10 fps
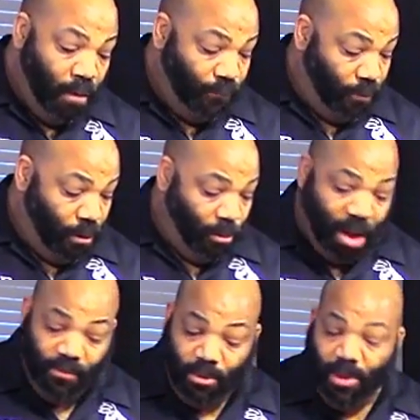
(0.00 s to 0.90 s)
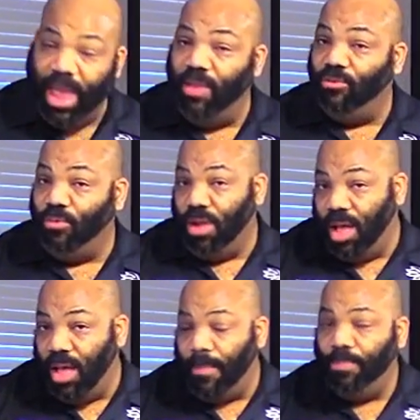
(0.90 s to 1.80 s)
for Rev'n Ray's
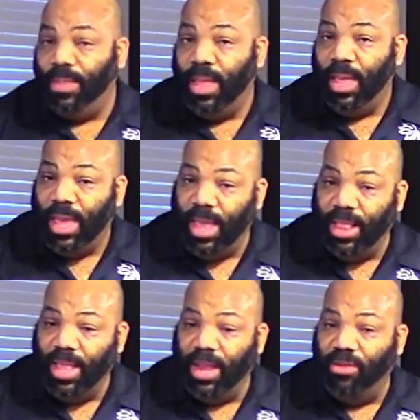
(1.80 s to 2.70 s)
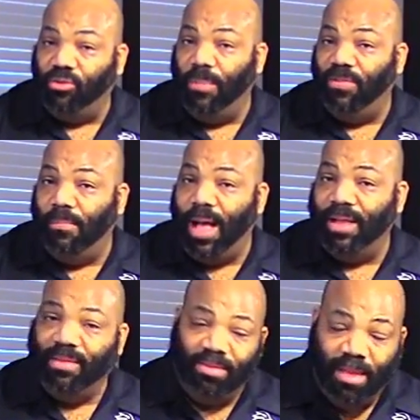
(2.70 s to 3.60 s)
rub in the description
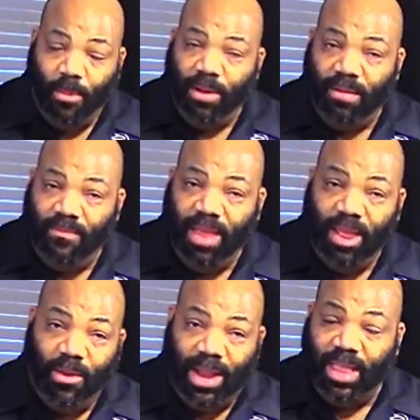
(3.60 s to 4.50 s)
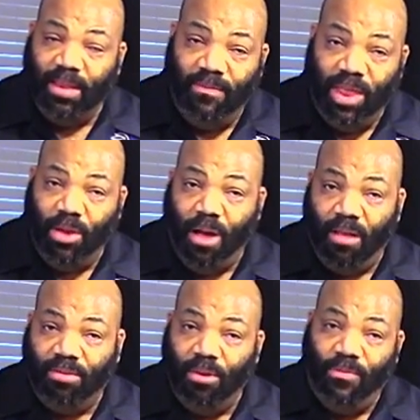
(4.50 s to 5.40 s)
box and somewhere in the video at the end of the video
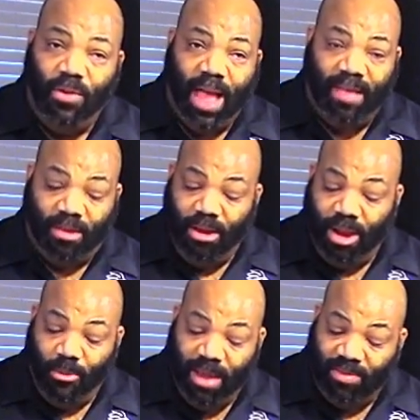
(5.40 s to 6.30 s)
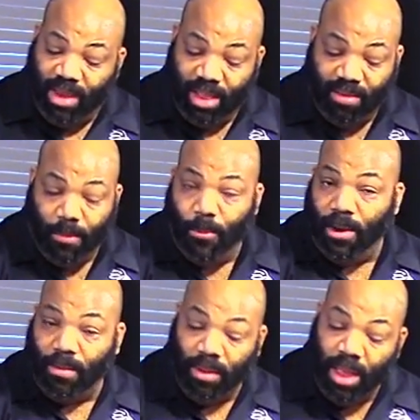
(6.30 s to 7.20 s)
also, if you guys are interested in
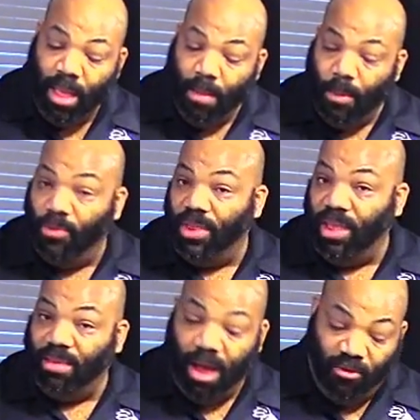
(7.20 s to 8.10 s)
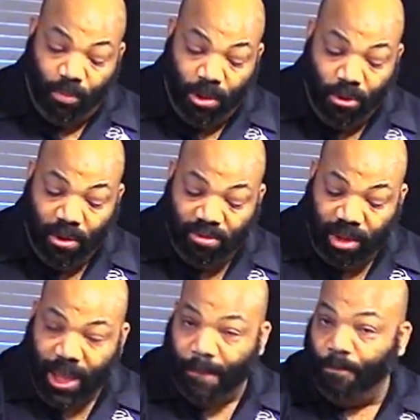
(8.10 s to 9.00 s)
supporting both of these entrepreneurs.
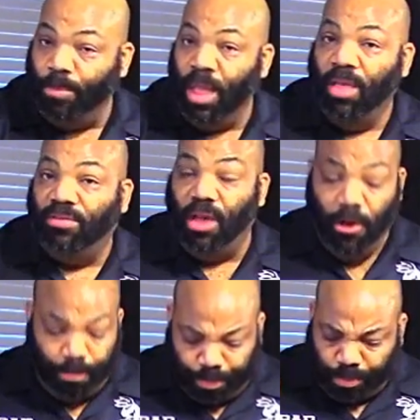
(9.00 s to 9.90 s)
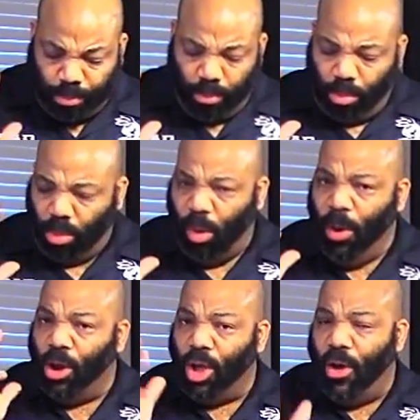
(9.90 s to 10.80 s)
Okay, so
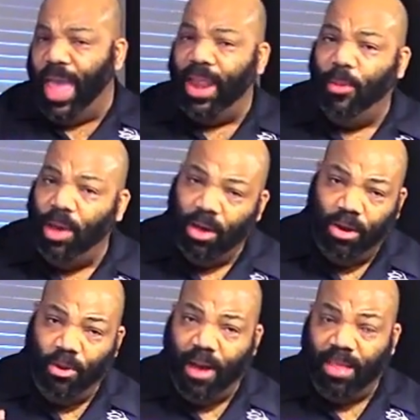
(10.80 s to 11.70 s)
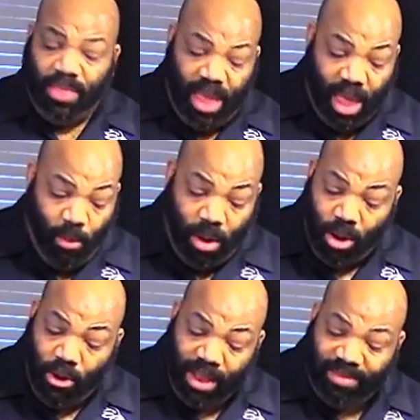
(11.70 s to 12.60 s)
we're going to go ahead and we're going to do our thing, and we're
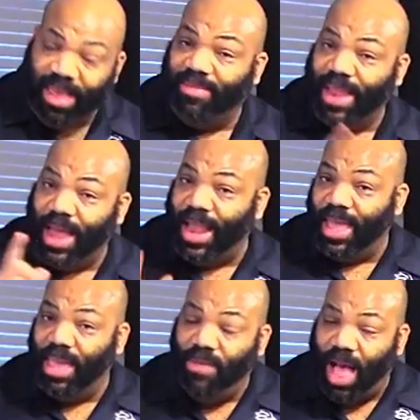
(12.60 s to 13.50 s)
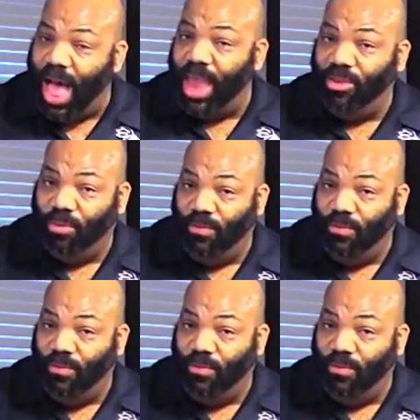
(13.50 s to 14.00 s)
going to go ahead and test it out, and I'll give you an honest